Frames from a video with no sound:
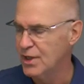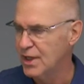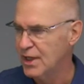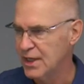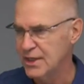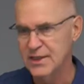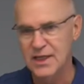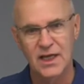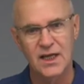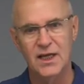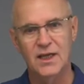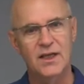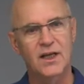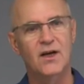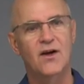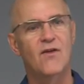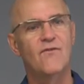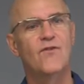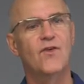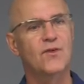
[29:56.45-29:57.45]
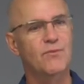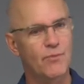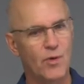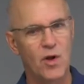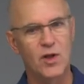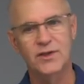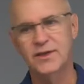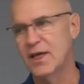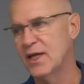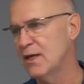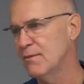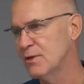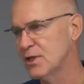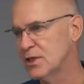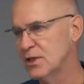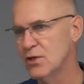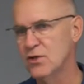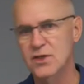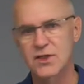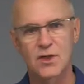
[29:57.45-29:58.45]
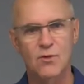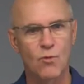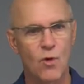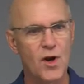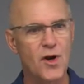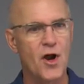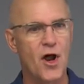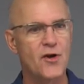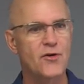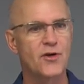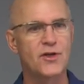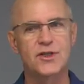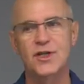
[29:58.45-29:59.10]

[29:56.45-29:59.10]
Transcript: It's like a, you know, a football team is losing one hundred